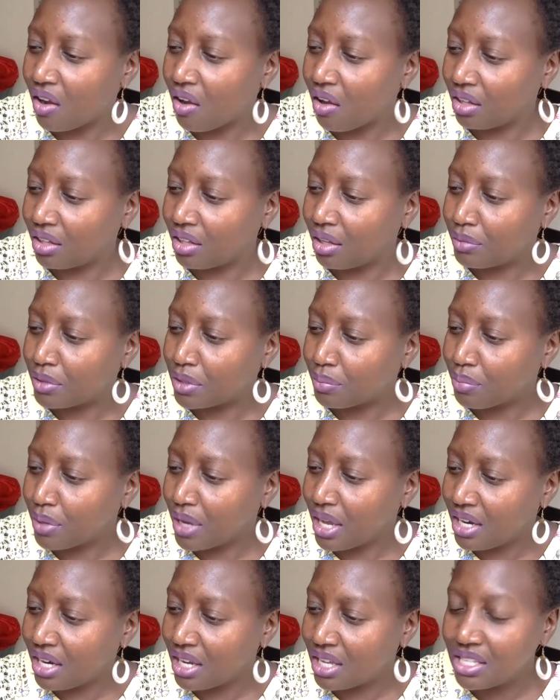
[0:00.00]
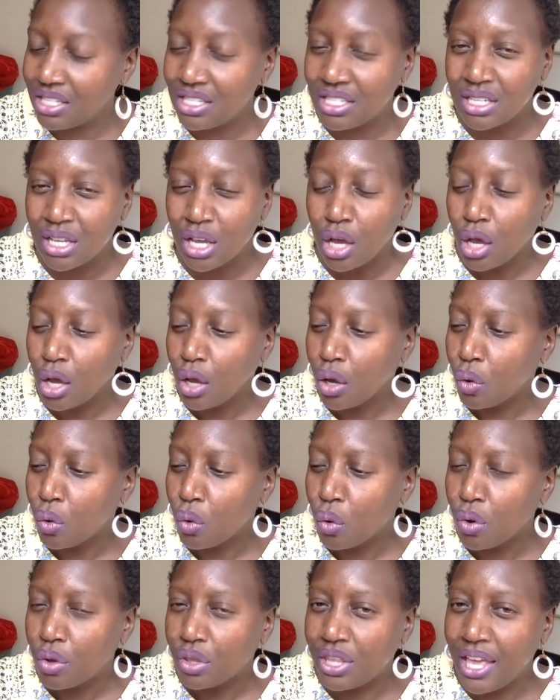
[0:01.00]
call them dependents,
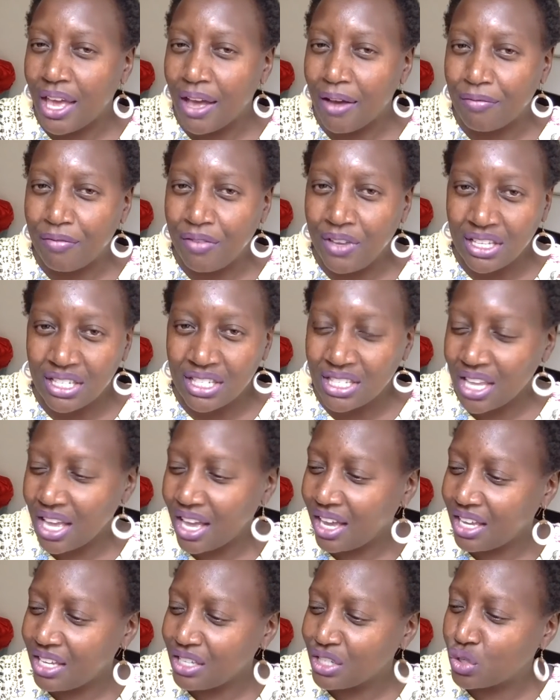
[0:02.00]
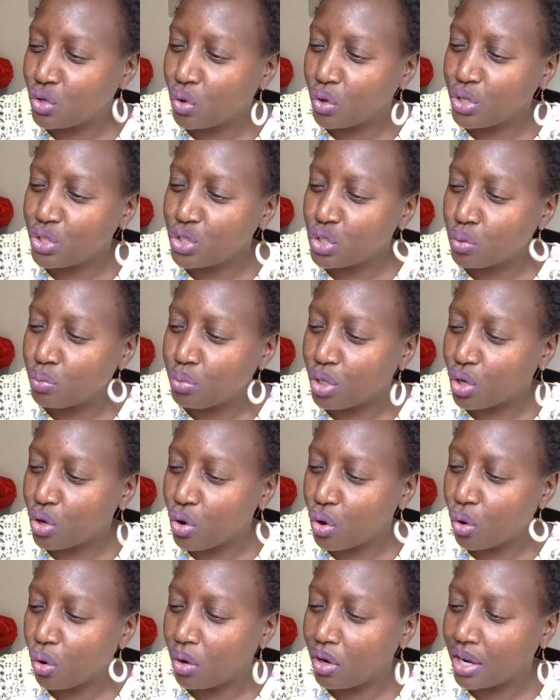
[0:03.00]
their visa is going to be
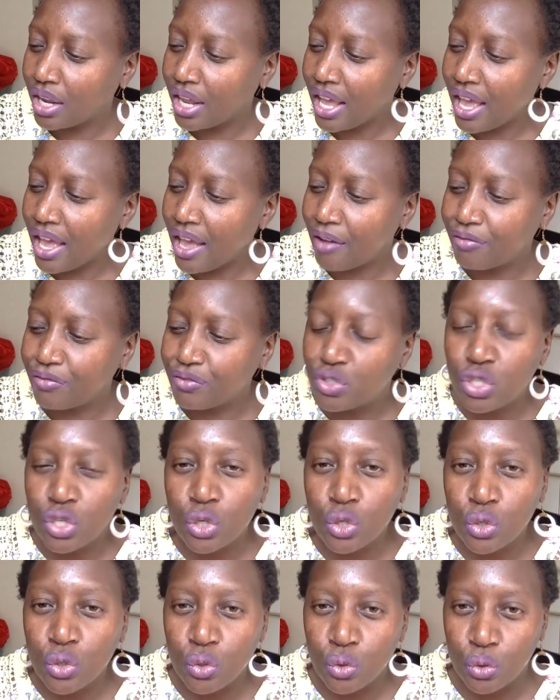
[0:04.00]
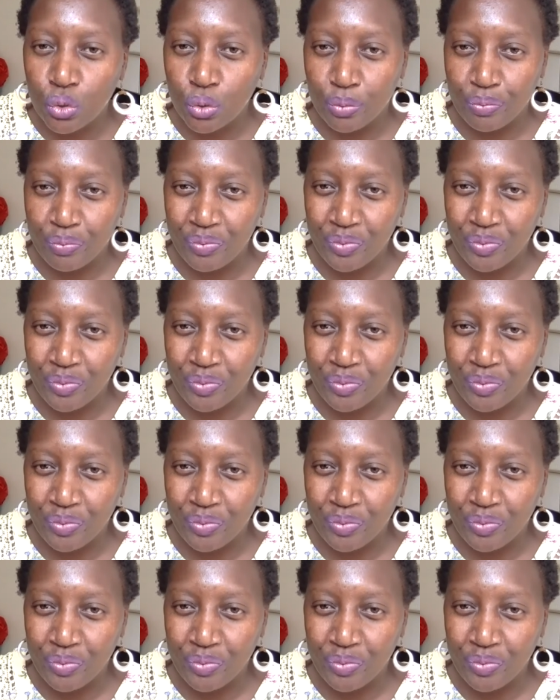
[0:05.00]
called F2.